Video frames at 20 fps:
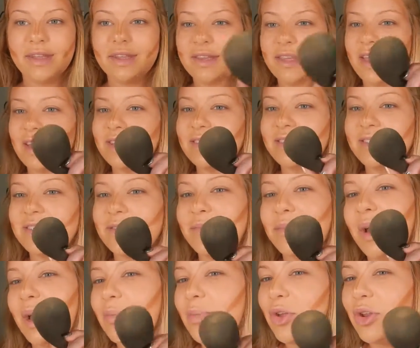yes,
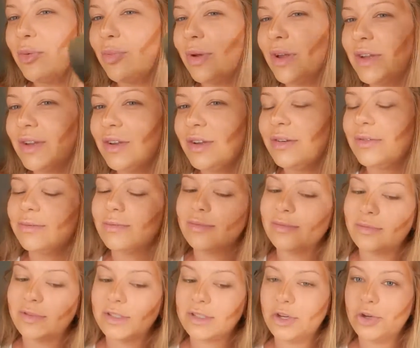my beauty
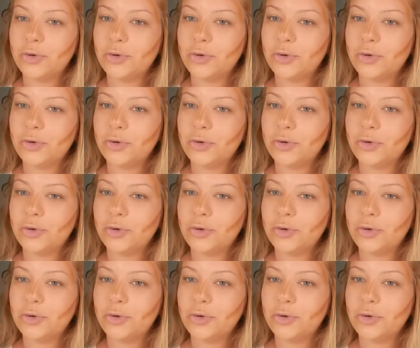blender.